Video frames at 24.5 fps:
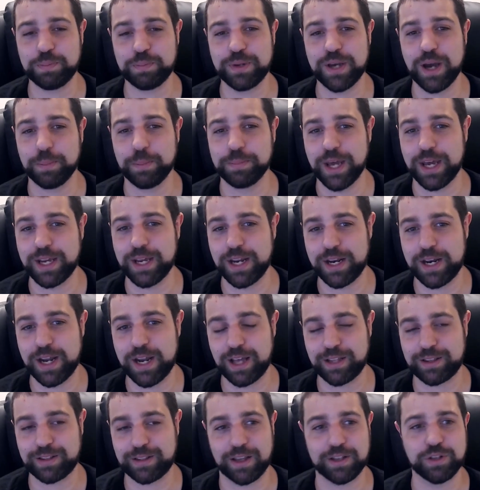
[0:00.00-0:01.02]
be updated
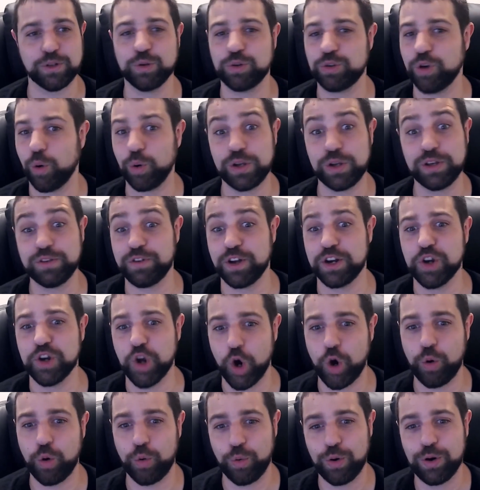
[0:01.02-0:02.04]
yet, and you don't even
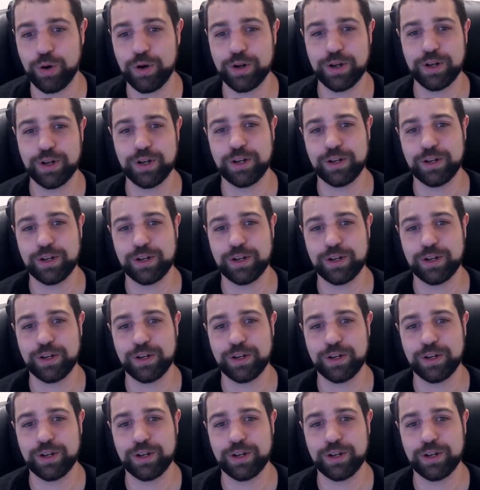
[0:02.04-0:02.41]
know